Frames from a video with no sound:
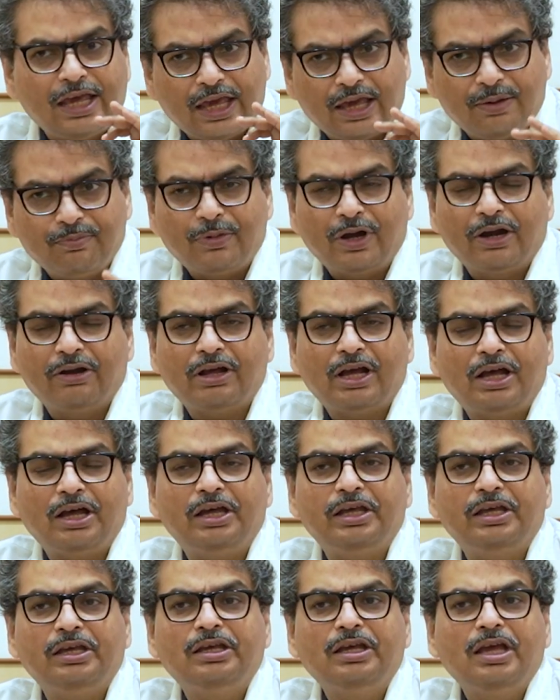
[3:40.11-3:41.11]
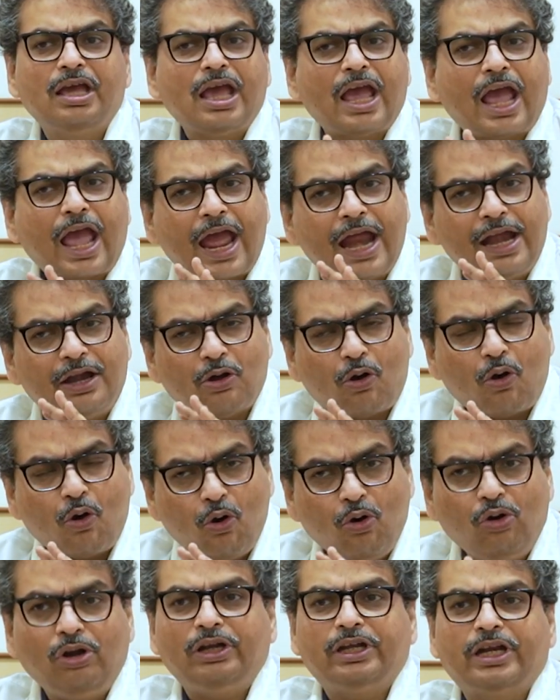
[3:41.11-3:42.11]
MRI and
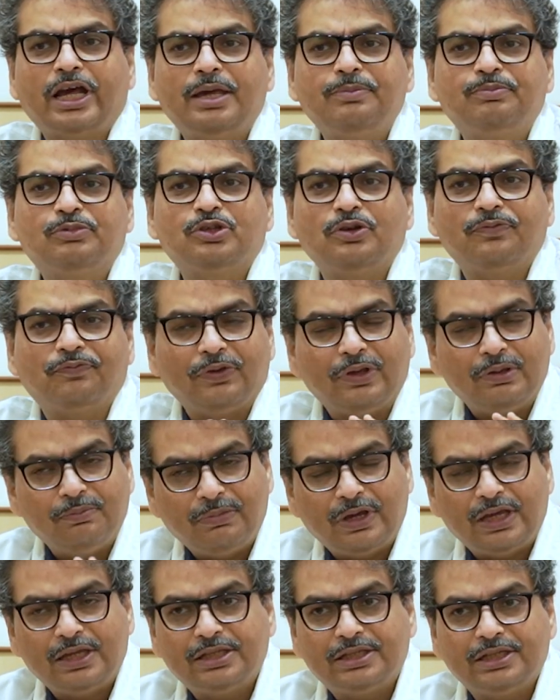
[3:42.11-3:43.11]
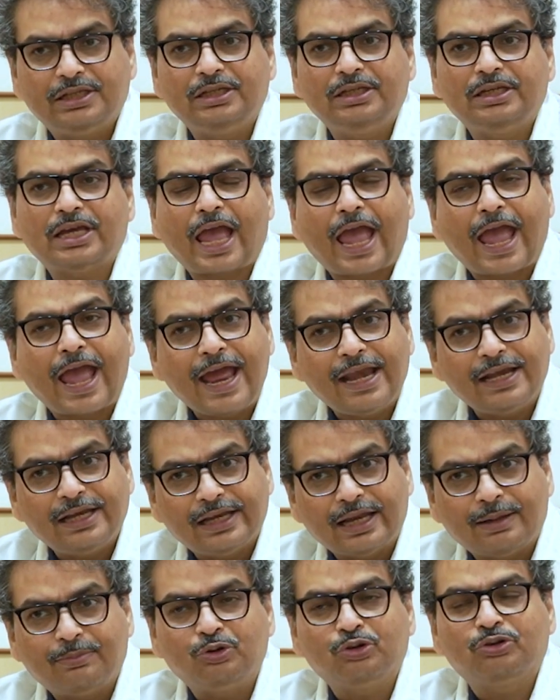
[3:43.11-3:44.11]
all types of imaging
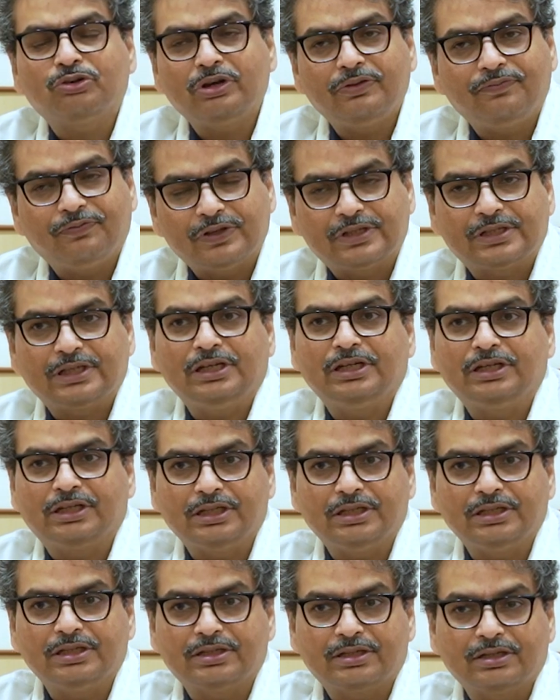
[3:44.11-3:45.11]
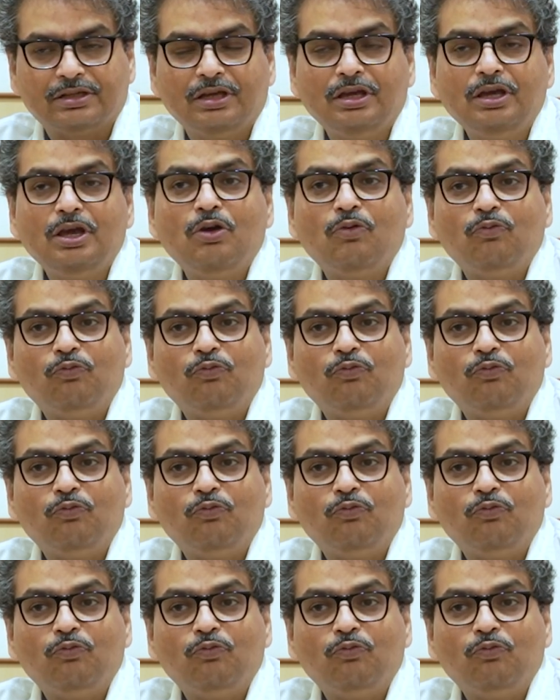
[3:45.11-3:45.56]
and laboratory facilities